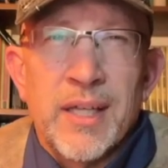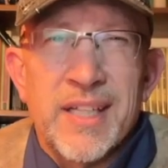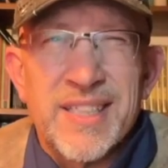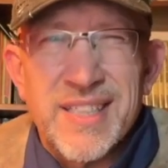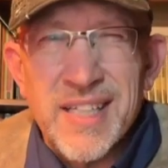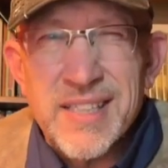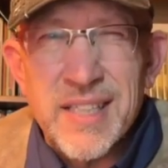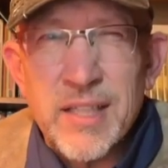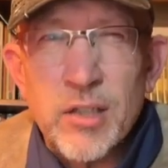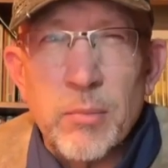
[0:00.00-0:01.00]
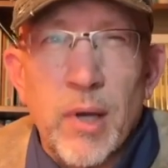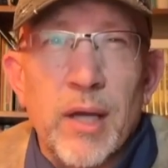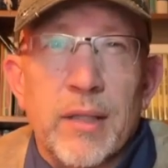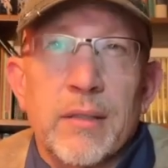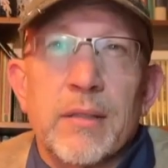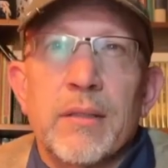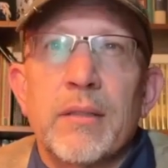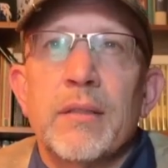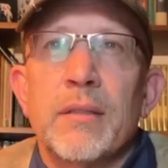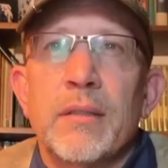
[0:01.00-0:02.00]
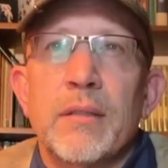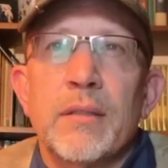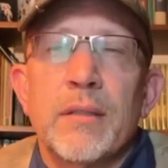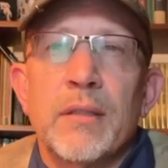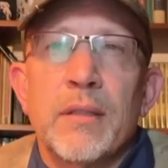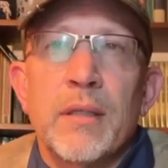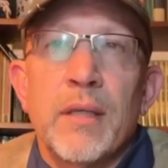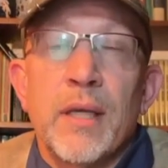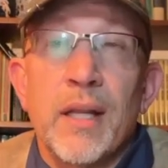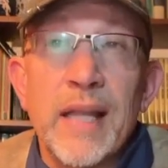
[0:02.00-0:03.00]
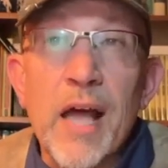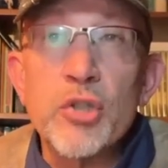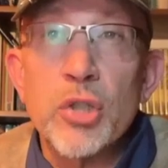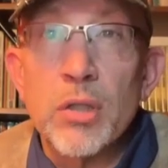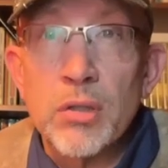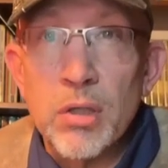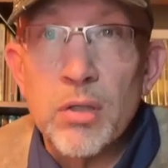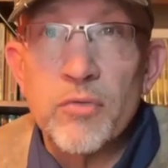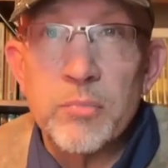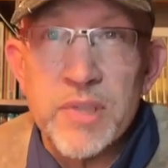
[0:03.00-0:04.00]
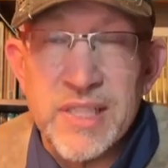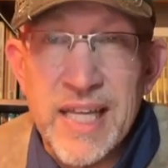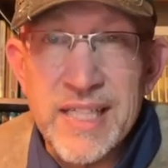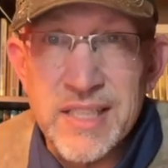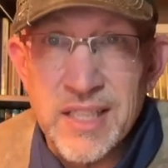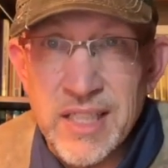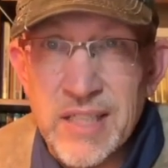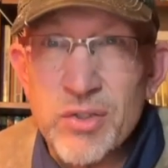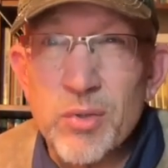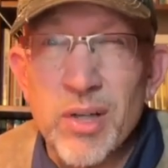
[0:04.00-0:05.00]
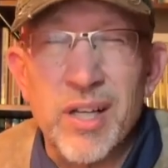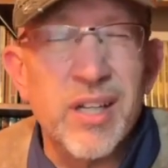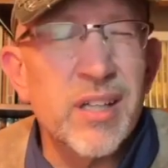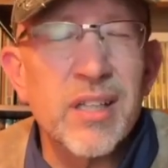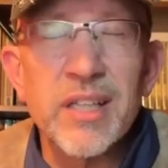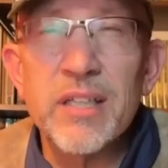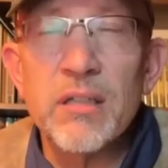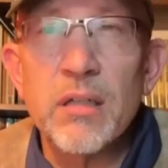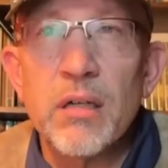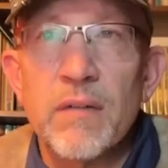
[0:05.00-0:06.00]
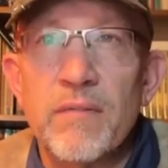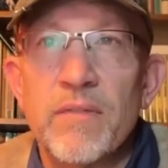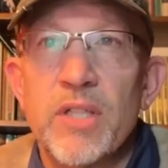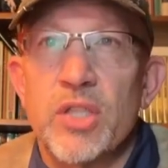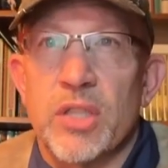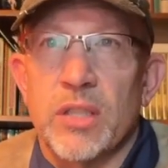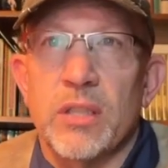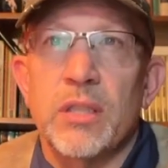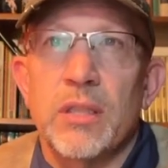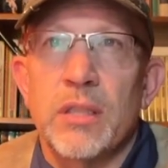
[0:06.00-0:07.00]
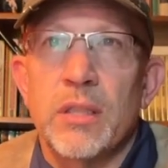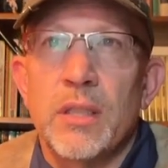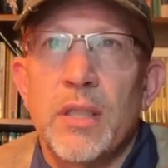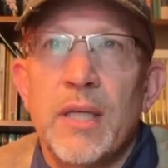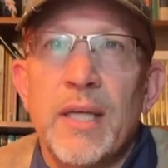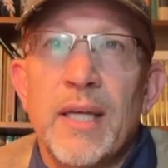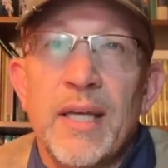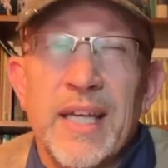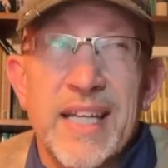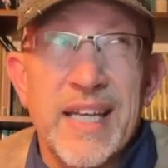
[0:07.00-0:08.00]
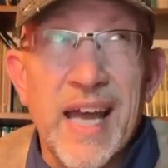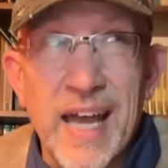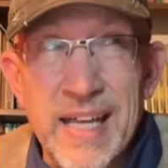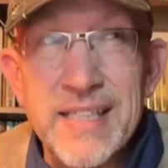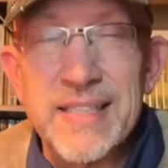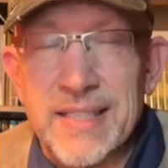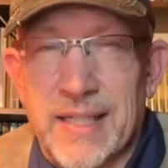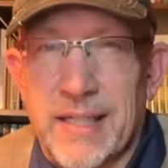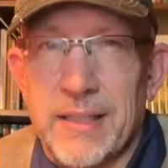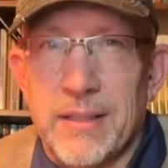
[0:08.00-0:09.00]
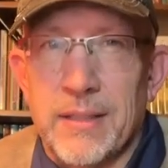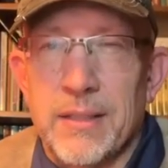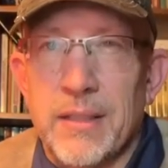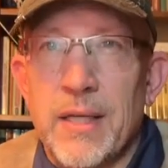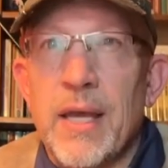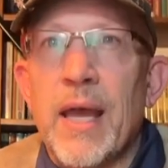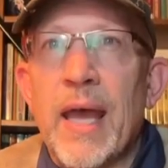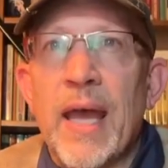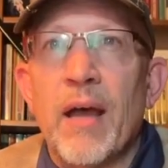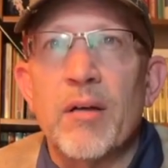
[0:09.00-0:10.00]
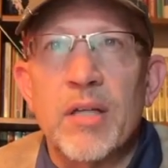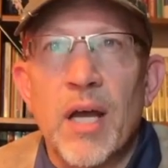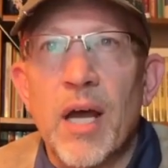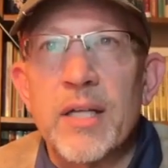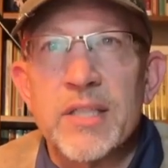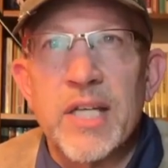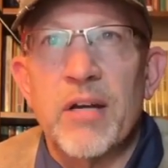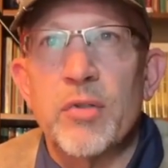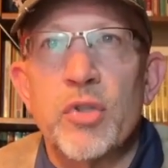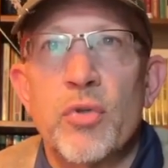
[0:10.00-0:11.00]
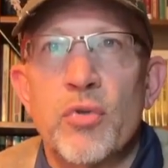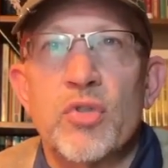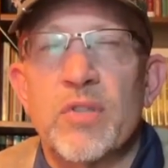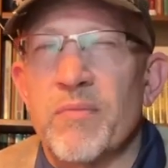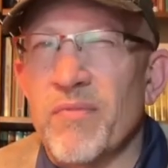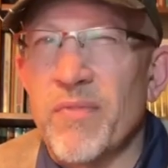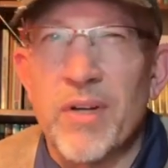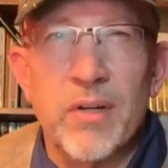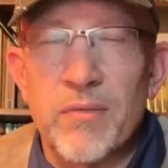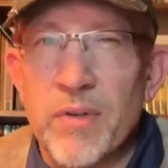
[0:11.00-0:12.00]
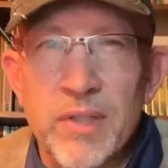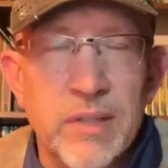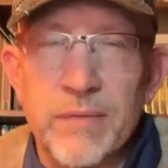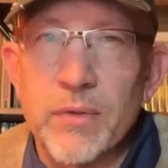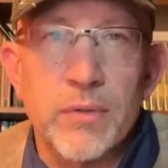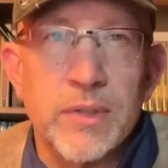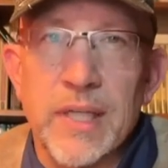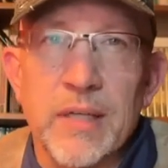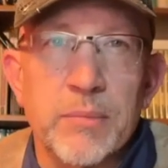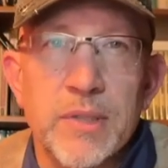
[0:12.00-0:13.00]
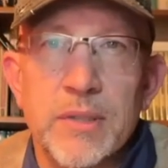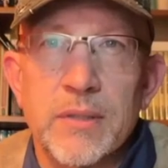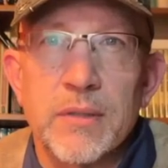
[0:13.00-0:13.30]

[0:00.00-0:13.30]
It sets it in your mind. It allows you to learn from mistakes, and it gives you a clear vision in hindsight how God has carried you through some very, very difficult times.